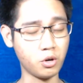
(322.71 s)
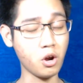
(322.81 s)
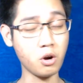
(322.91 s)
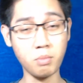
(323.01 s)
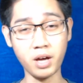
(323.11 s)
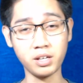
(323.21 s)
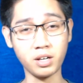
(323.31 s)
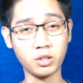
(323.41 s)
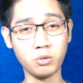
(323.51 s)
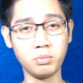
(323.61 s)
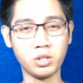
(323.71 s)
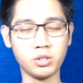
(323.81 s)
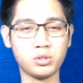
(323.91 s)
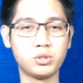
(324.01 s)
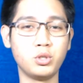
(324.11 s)
You're buying a clone
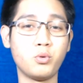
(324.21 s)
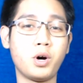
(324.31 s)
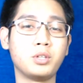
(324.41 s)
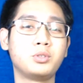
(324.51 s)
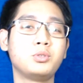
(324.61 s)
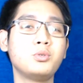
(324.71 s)
because you want